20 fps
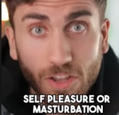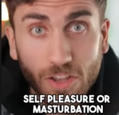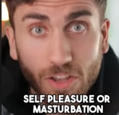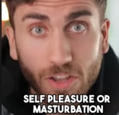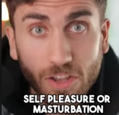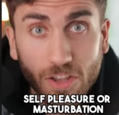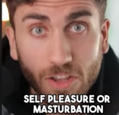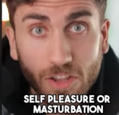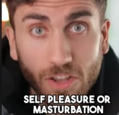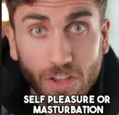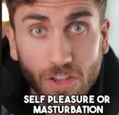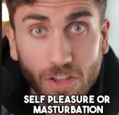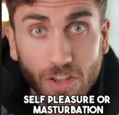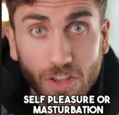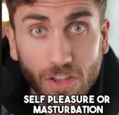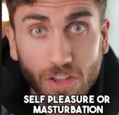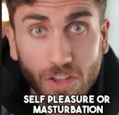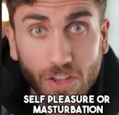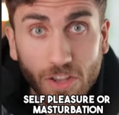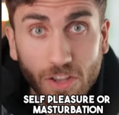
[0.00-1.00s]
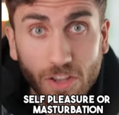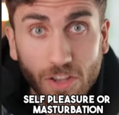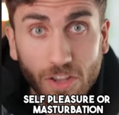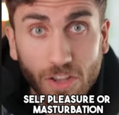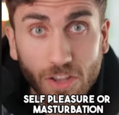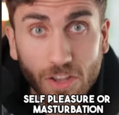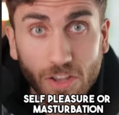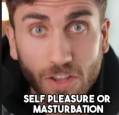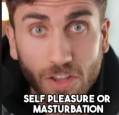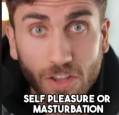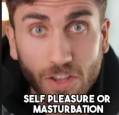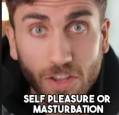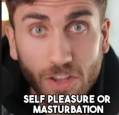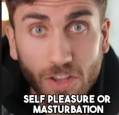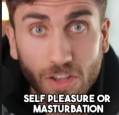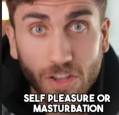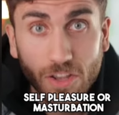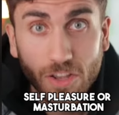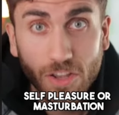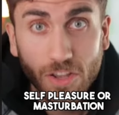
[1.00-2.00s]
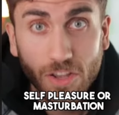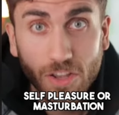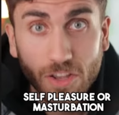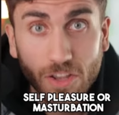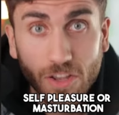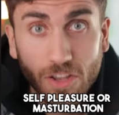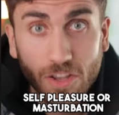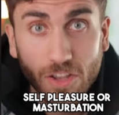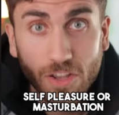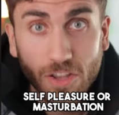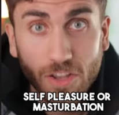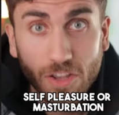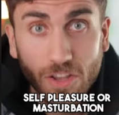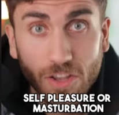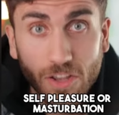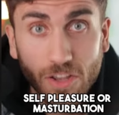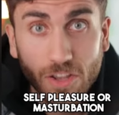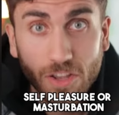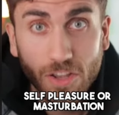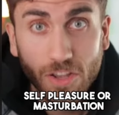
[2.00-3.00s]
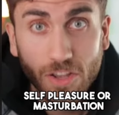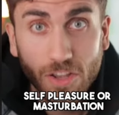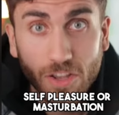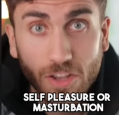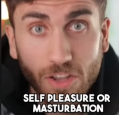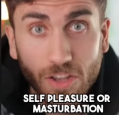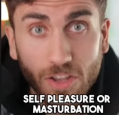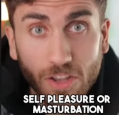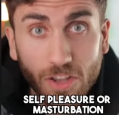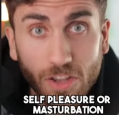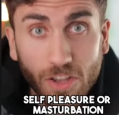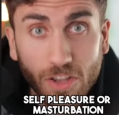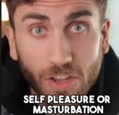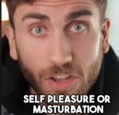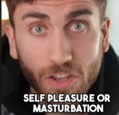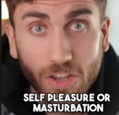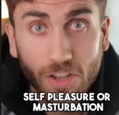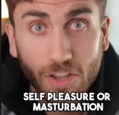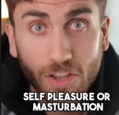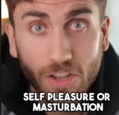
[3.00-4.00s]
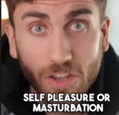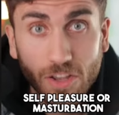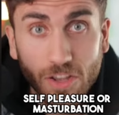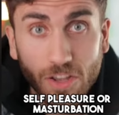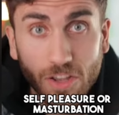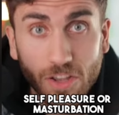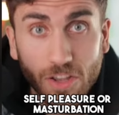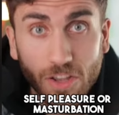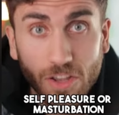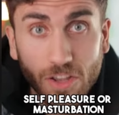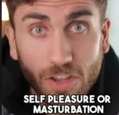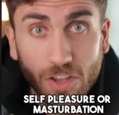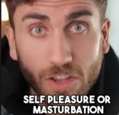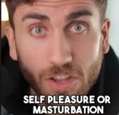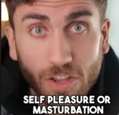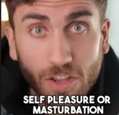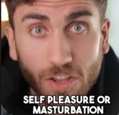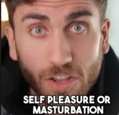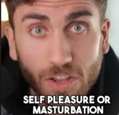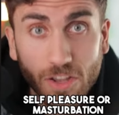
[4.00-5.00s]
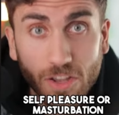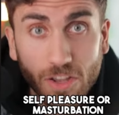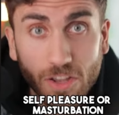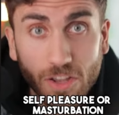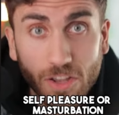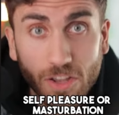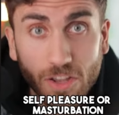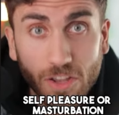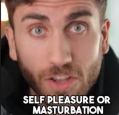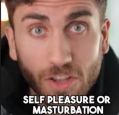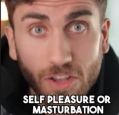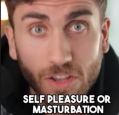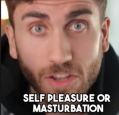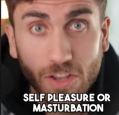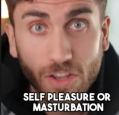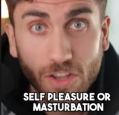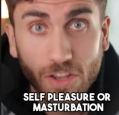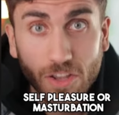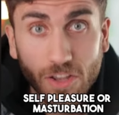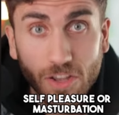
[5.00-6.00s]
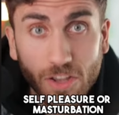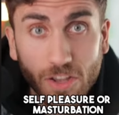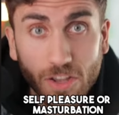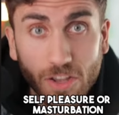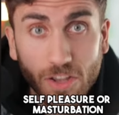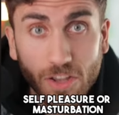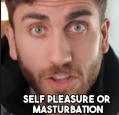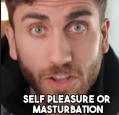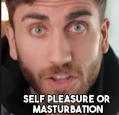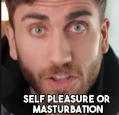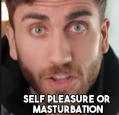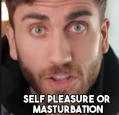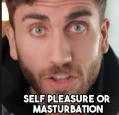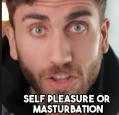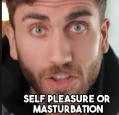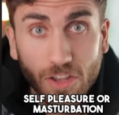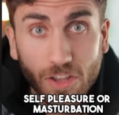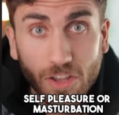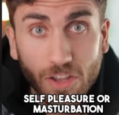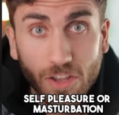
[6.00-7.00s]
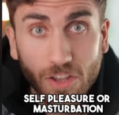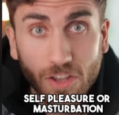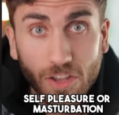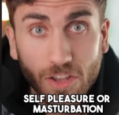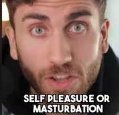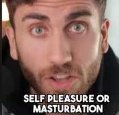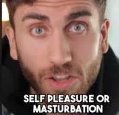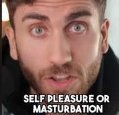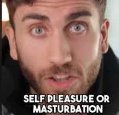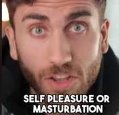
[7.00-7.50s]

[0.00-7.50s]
(not speaking)